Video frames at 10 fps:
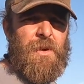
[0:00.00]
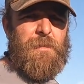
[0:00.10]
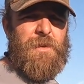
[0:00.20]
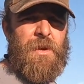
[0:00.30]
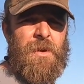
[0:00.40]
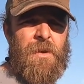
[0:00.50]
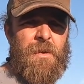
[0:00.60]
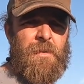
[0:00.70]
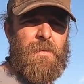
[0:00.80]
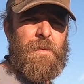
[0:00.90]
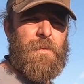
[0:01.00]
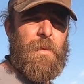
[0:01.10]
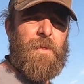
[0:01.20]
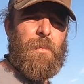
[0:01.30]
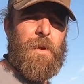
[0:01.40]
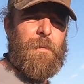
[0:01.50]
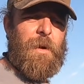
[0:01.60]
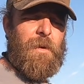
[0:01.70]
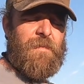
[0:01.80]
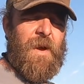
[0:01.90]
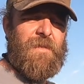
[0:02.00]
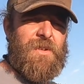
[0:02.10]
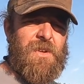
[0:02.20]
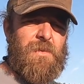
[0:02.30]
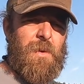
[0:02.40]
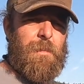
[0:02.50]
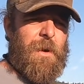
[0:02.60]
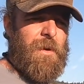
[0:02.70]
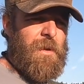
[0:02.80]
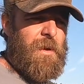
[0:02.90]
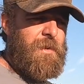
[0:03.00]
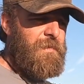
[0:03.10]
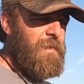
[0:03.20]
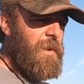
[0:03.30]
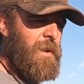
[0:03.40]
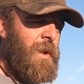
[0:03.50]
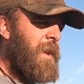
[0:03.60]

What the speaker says: trips with a wheelbarrow, 5 or 6 wheelbarrow loads full.